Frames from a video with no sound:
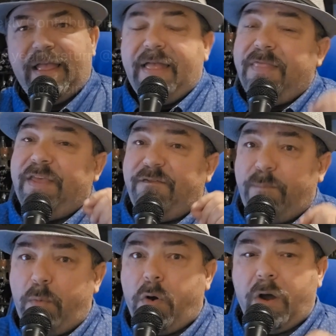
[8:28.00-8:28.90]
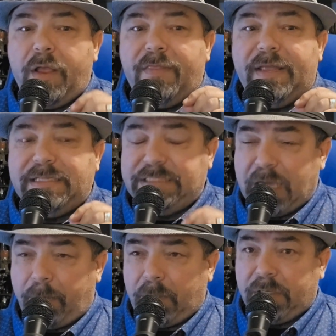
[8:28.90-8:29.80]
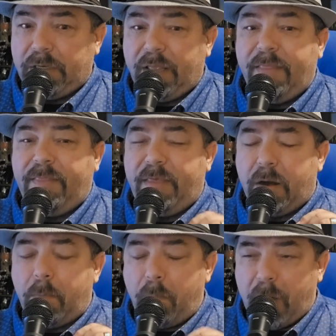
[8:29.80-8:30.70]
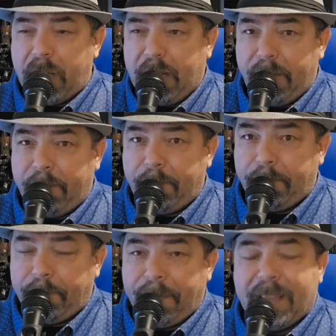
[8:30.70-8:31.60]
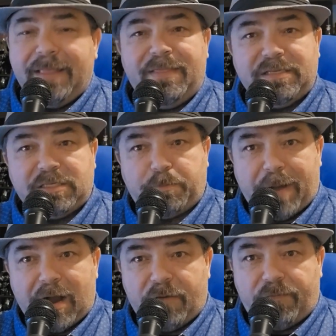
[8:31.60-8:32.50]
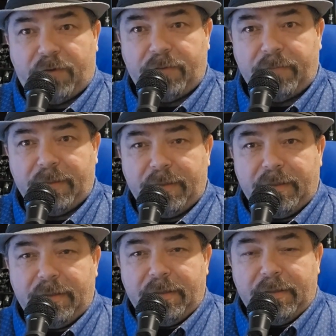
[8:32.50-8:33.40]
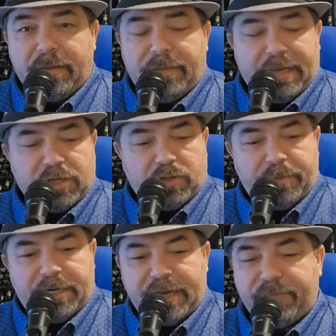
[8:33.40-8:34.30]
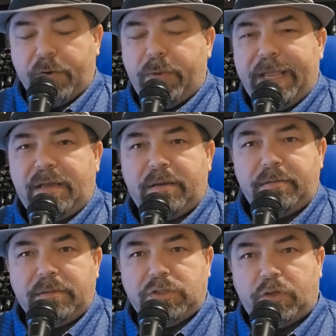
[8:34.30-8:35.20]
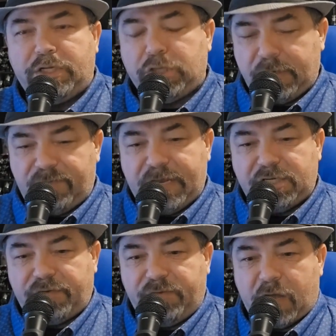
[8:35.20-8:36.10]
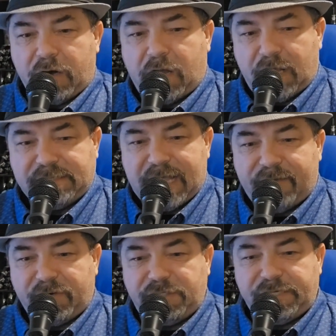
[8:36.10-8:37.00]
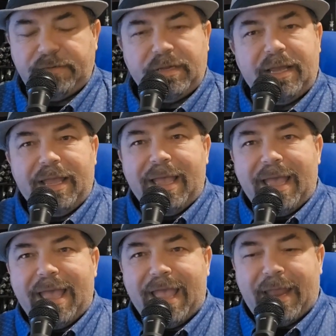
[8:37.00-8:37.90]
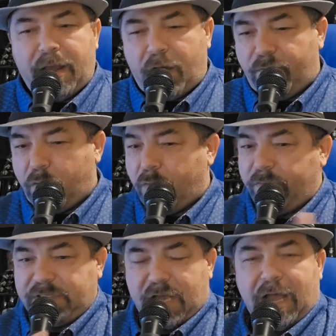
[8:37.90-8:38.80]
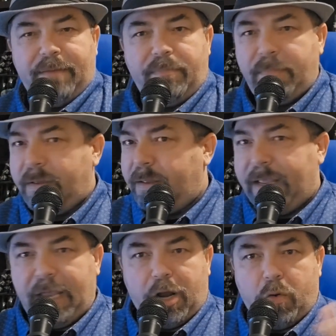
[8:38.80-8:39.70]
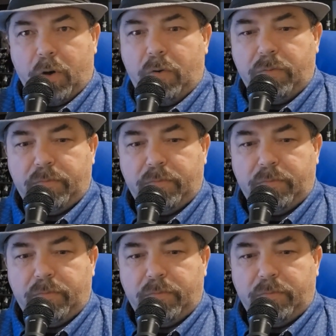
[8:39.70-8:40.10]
they've more than doubled their money. This is powerful. They contributed every week, so they took advantage of dollar cost averaging, and over time, it grew.